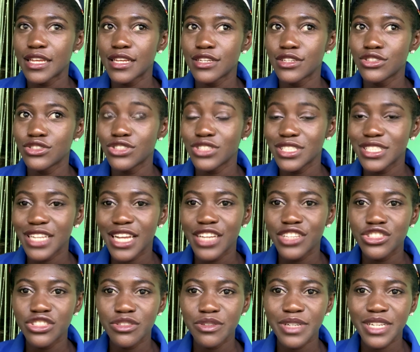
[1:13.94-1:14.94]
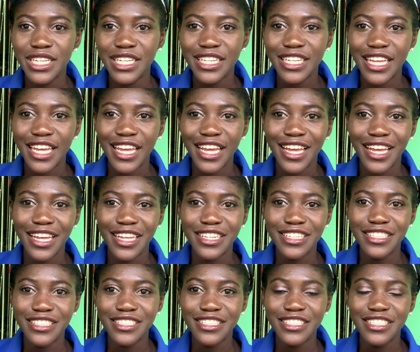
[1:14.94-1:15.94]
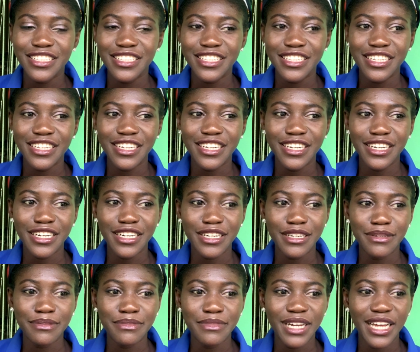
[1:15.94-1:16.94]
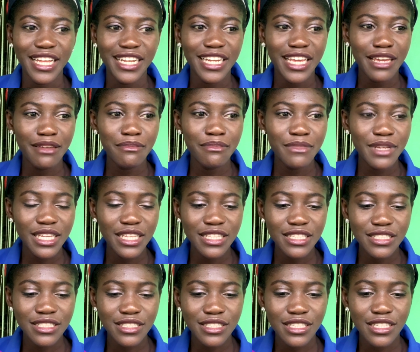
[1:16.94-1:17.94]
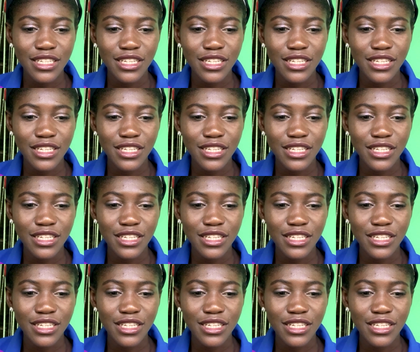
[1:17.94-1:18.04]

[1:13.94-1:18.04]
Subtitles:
She's Nigerian and her name means